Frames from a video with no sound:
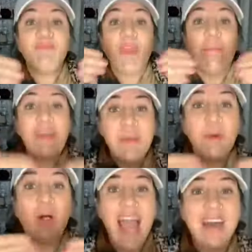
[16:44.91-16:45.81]
People
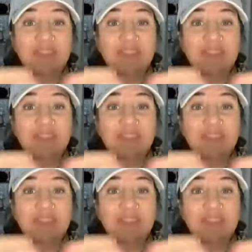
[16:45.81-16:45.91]
have to